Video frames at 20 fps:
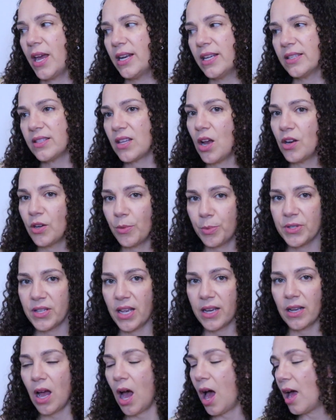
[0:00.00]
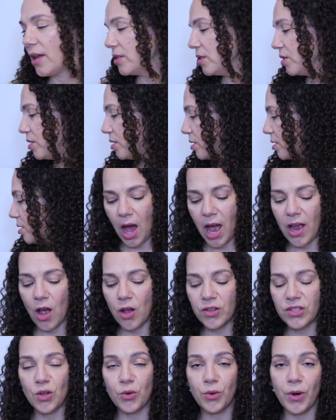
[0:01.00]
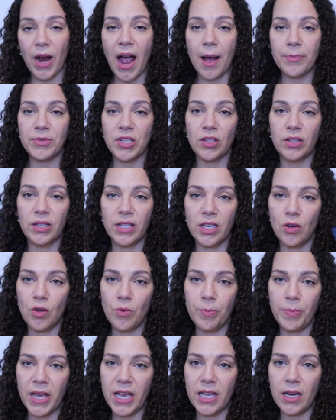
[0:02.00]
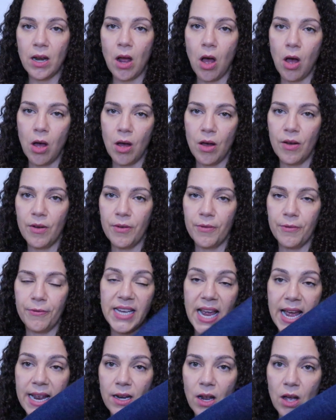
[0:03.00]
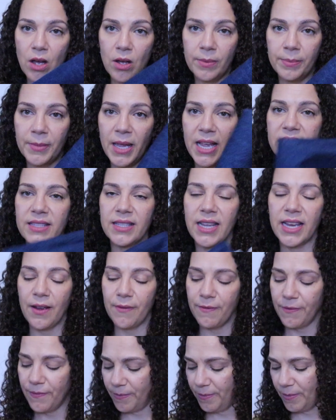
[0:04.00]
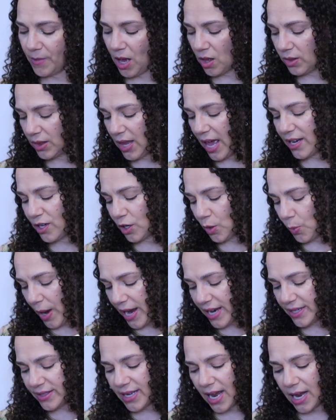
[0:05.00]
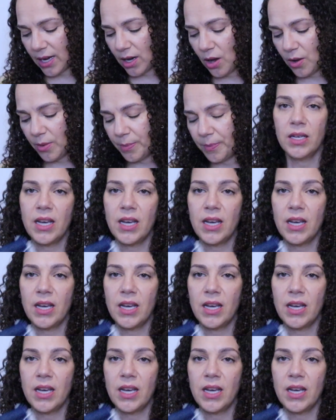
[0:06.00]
and it's 100% cotton. I also grabbed a little bit of denim. It's like a lighter weight denim,